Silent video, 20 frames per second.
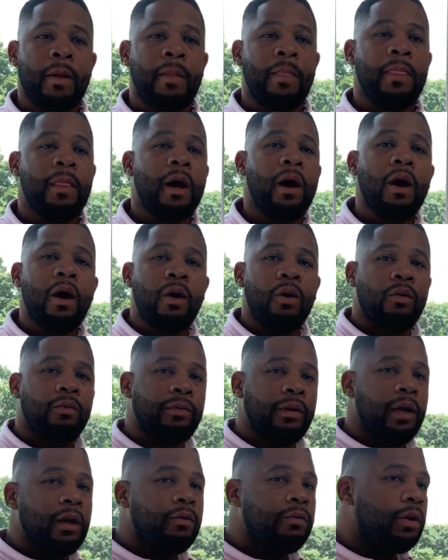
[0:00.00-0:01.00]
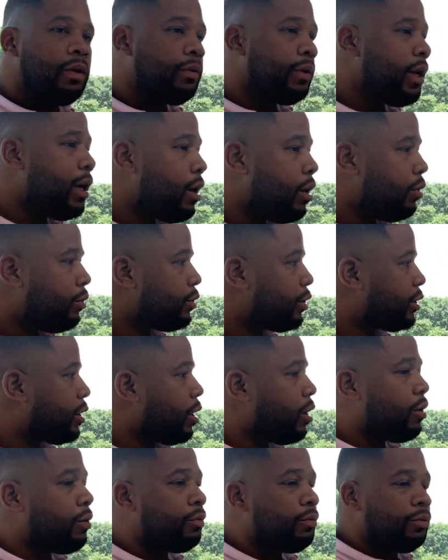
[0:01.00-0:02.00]
No, no, no, no.
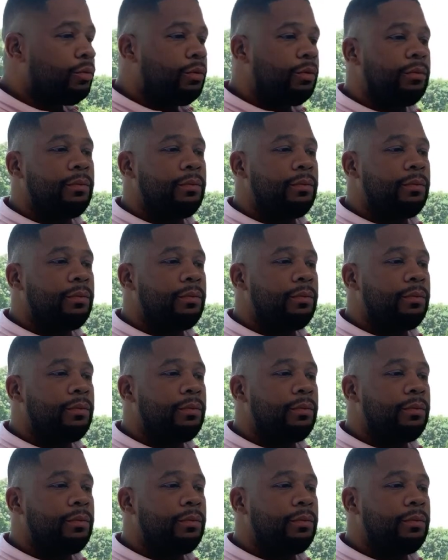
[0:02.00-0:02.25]
So